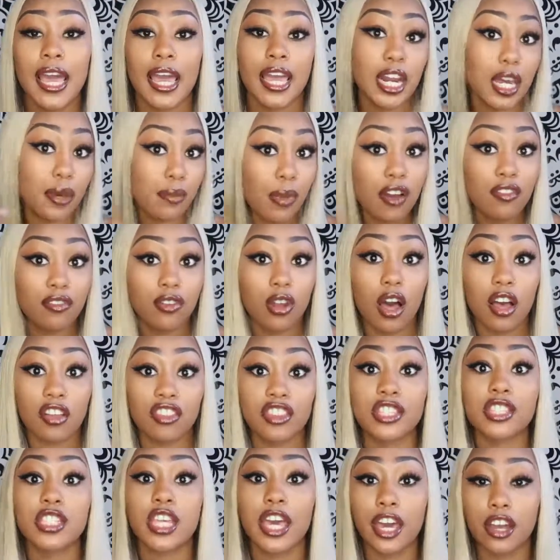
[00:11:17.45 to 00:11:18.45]
and in my
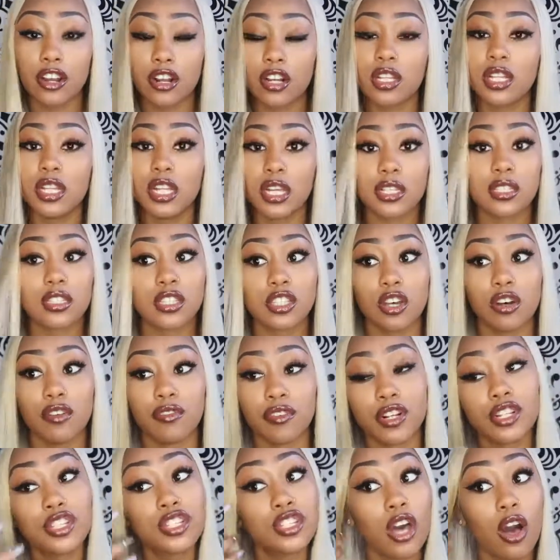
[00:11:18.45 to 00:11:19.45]
vlog, this hair looks
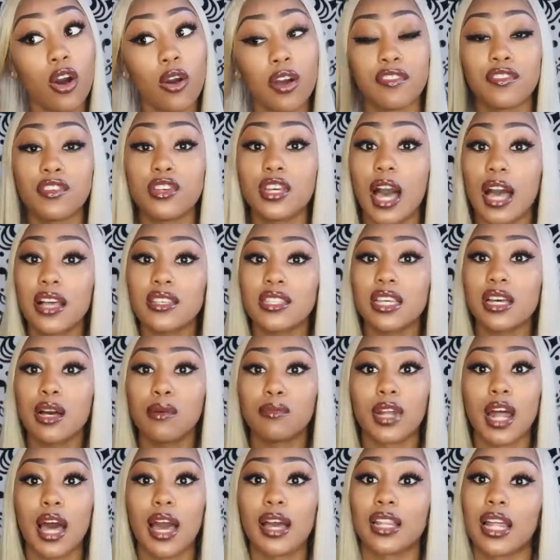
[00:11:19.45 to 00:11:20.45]
silver. So if you guys think
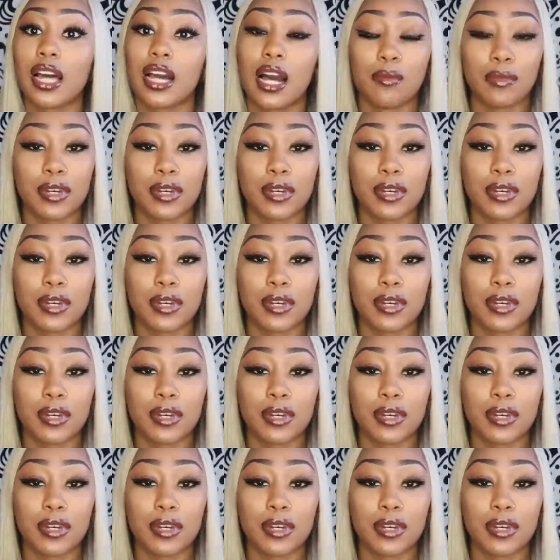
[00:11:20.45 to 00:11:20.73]
I'm lying, like,